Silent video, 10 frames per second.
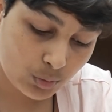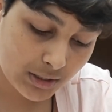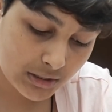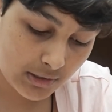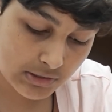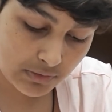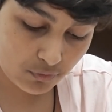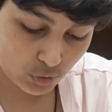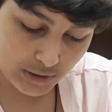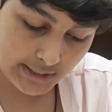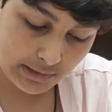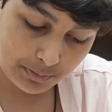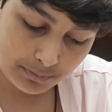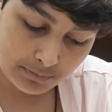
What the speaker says: to 1014.